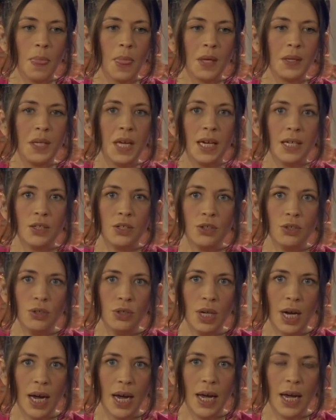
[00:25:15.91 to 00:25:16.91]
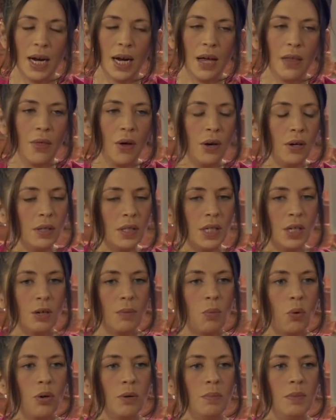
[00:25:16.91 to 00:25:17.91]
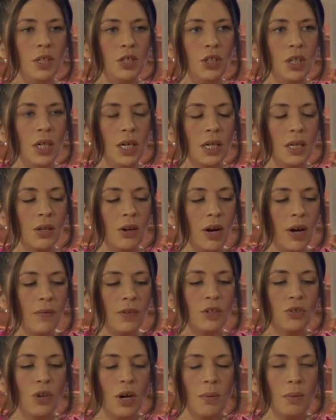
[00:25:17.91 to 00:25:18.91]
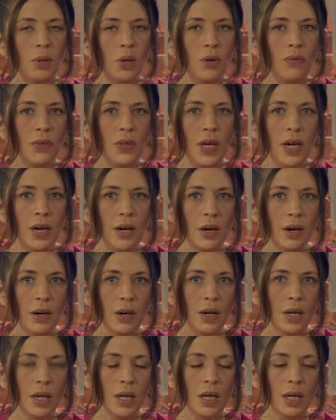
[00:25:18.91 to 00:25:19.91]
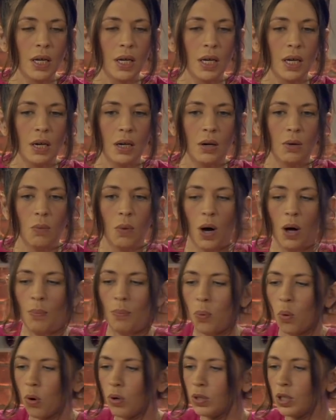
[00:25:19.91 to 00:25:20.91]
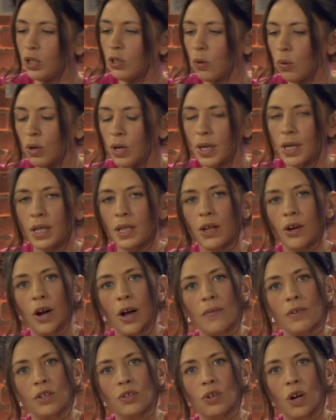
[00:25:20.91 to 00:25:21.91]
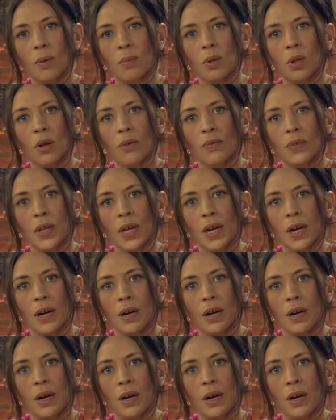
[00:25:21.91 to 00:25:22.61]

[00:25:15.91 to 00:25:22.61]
yesterday, and I thought, Dearborn, Michigan, they're having trouble over there. Well, Portland, Oregon, they're having trouble over there.